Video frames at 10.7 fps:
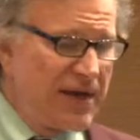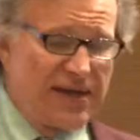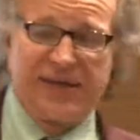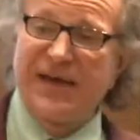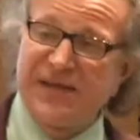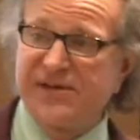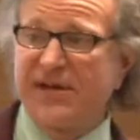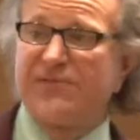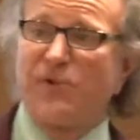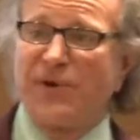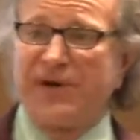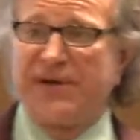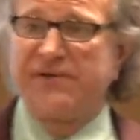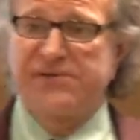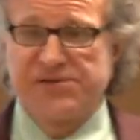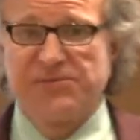and they get to give away
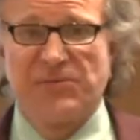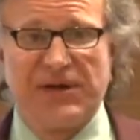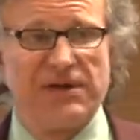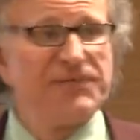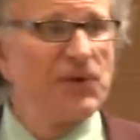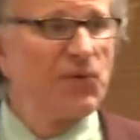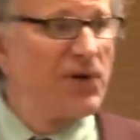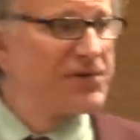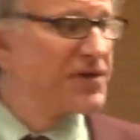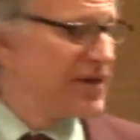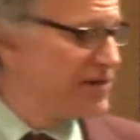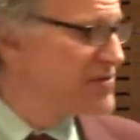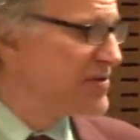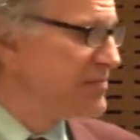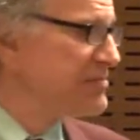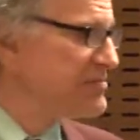some data if they want to get
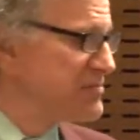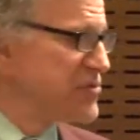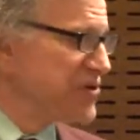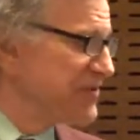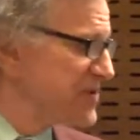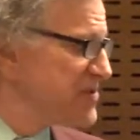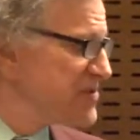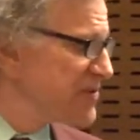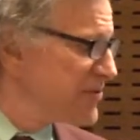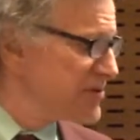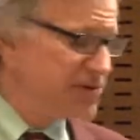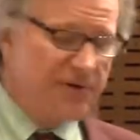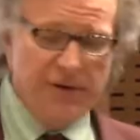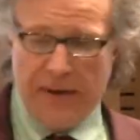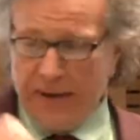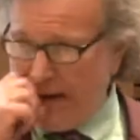some services in return.